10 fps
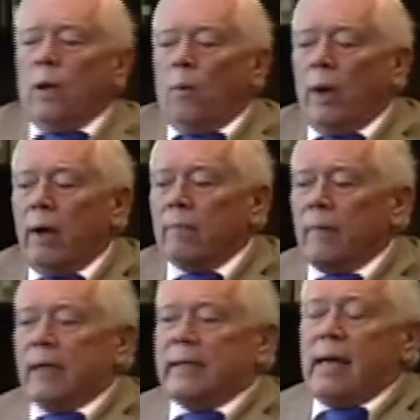Well,
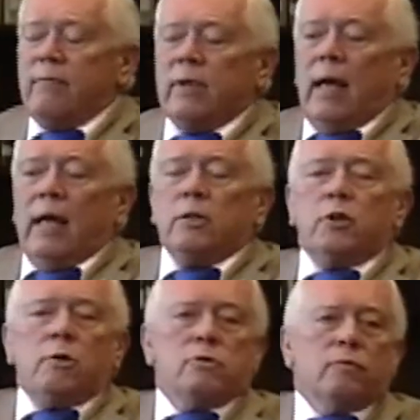David and
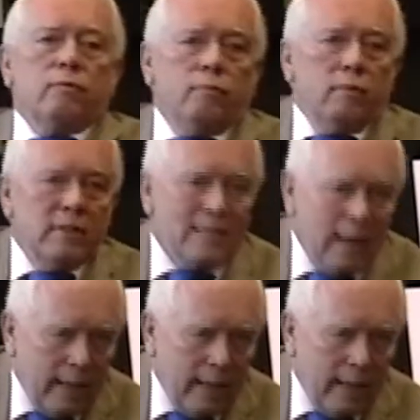Joseph II